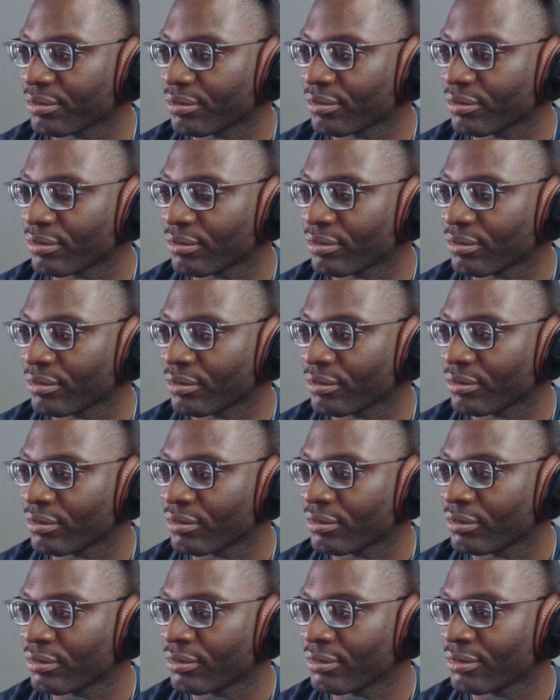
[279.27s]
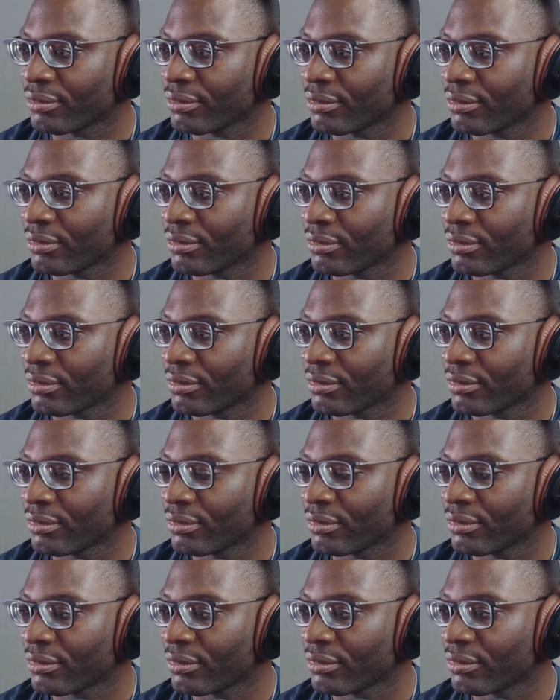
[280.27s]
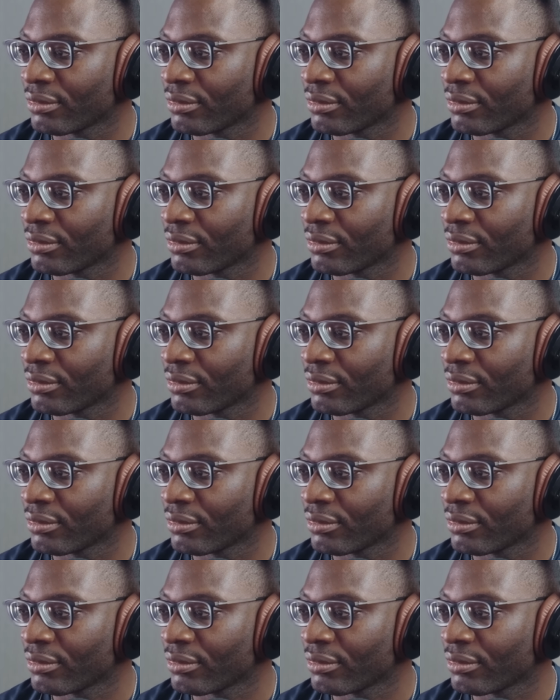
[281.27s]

Nothing is said.